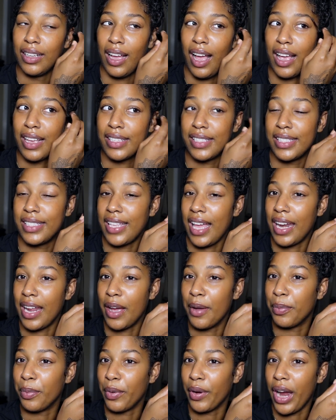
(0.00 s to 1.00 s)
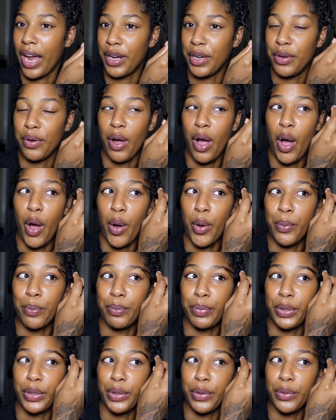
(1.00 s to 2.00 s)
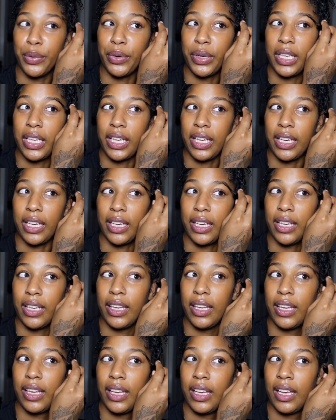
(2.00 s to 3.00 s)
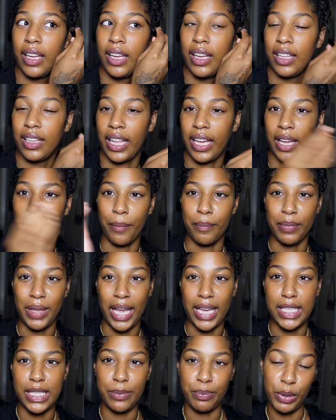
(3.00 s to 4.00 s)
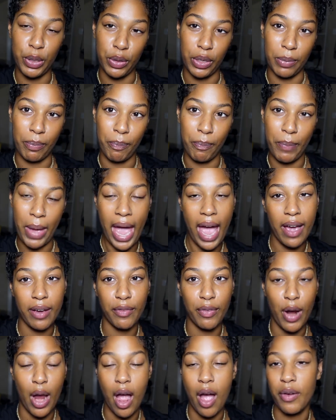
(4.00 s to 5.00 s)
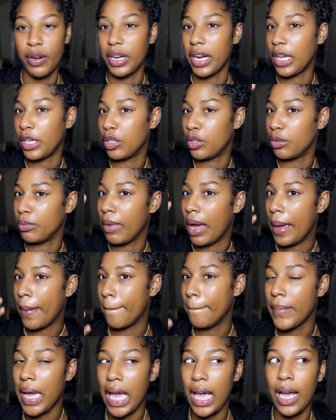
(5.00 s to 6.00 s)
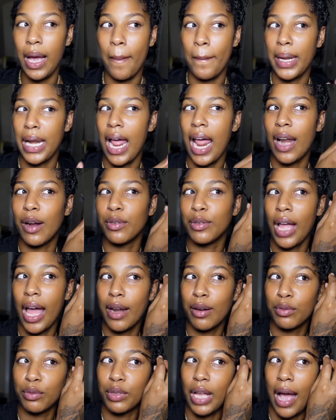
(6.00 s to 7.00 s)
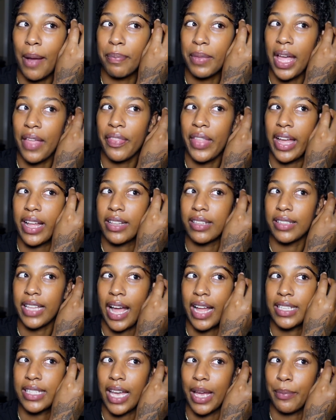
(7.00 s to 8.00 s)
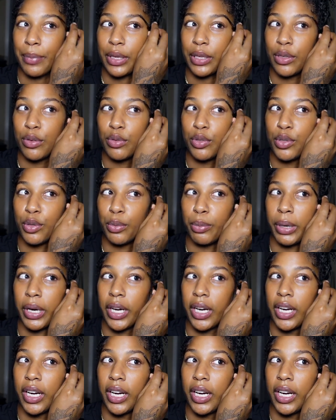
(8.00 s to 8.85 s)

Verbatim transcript: a setup where I do a whole beauty like a nice beauty background and I do my makeup and I don't I don't I'm not that that type of YouTuber